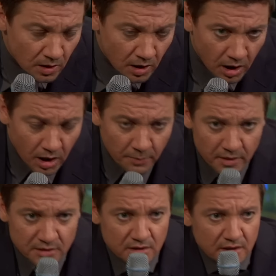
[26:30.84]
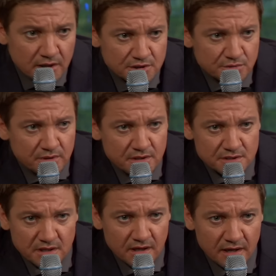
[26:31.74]
Um,
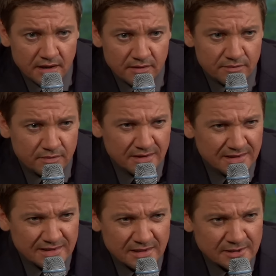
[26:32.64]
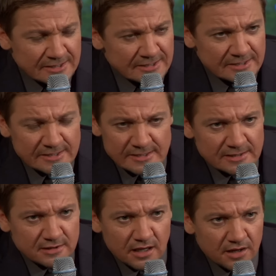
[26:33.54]
injuries, I've
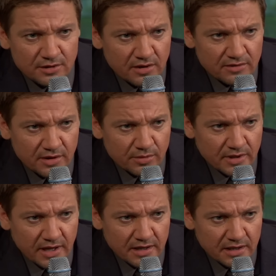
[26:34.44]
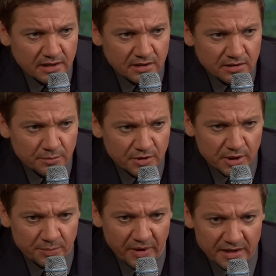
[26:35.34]
no, I no, never really had any. I mean, you
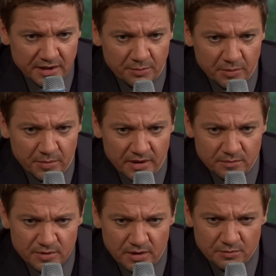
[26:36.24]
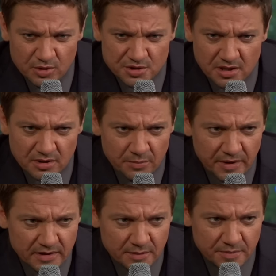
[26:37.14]
get banged up a bit. Usually, I get
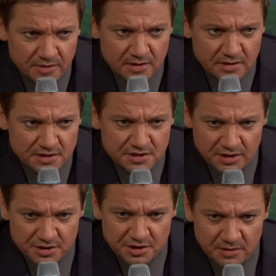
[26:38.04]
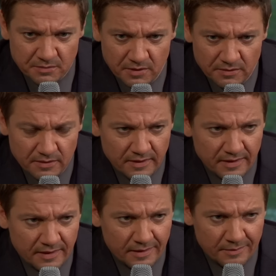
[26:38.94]
banged up in the in the stunt gym.
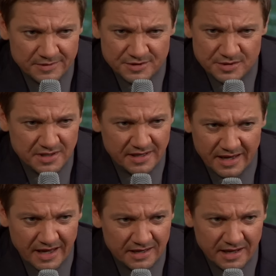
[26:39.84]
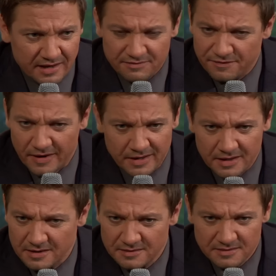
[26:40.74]
Um, it's usually like hand to hand
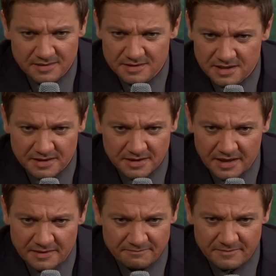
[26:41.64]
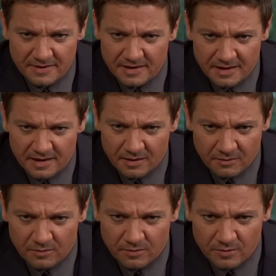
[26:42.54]
fighting, things like that.
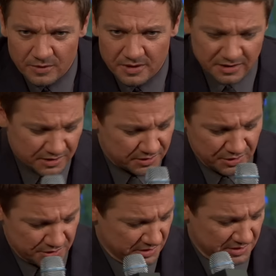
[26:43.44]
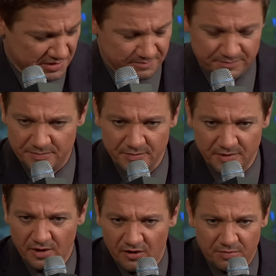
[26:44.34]
Um, you get contusions,
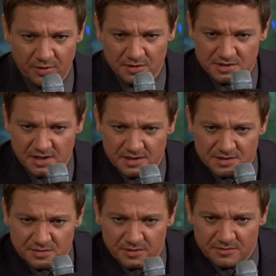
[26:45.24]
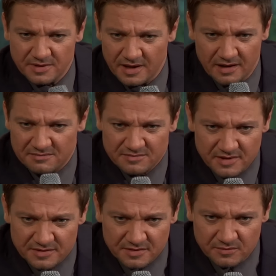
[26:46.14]
golf ball size, sort of. Yeah,
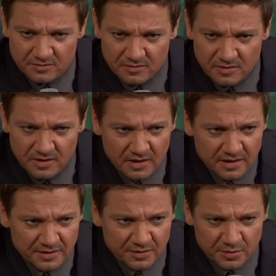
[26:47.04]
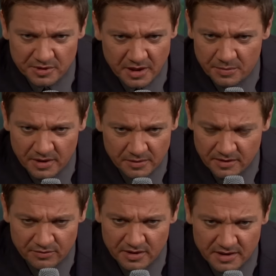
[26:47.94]
nothing nothing really that big. I
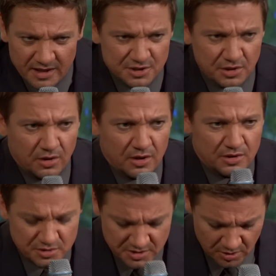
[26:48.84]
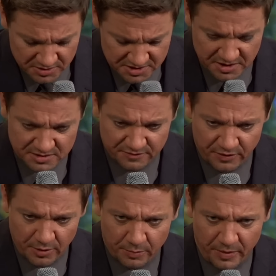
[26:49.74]
never. They usually usually all the stunts are
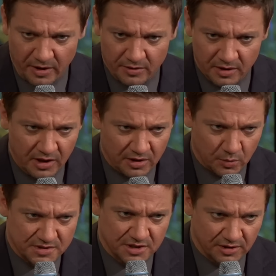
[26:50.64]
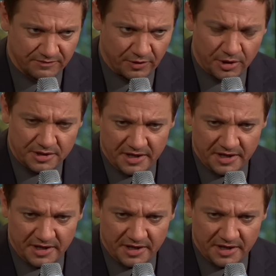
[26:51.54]
very prepared. The ones that look very